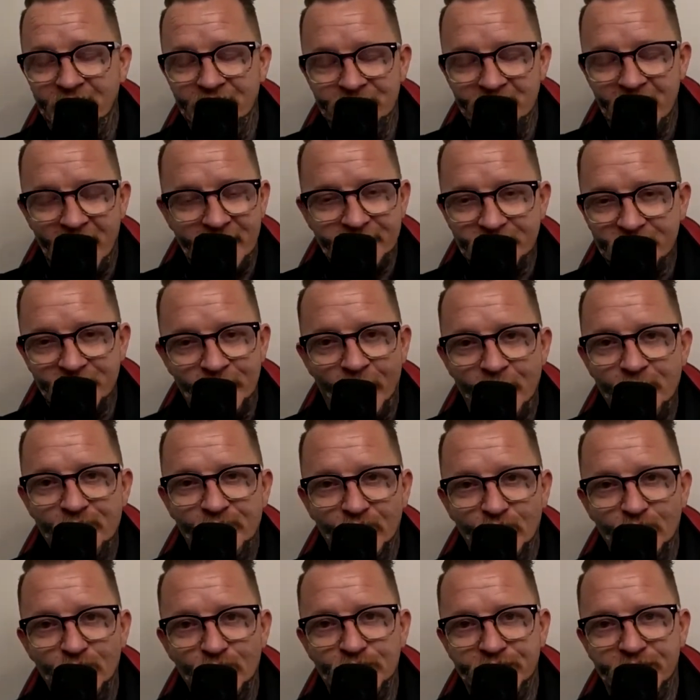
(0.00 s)
That's no
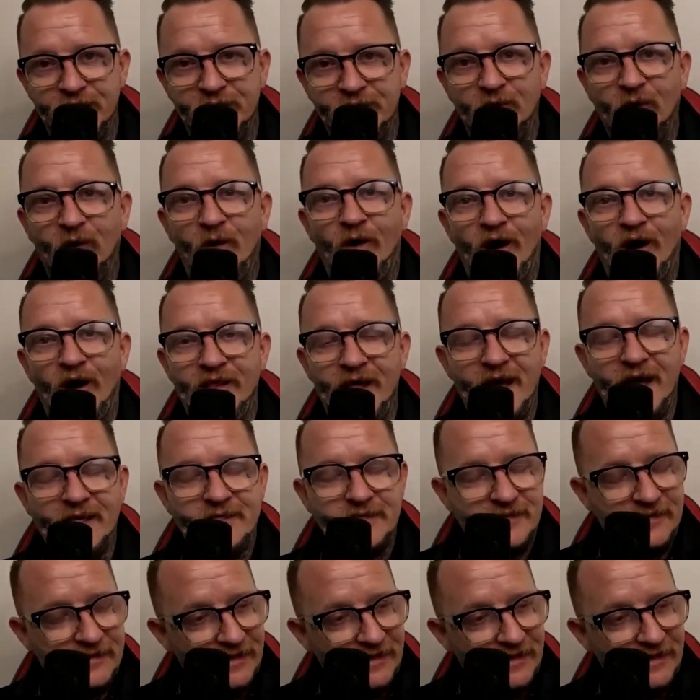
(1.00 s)
bullshit lie. That's